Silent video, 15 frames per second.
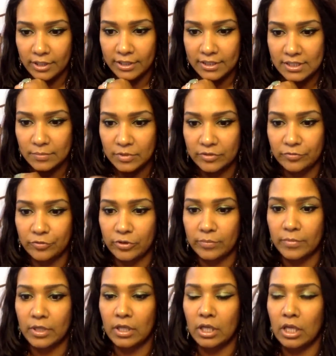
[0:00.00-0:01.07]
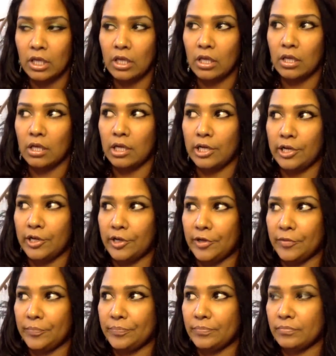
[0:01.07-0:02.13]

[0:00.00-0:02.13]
like something from uh,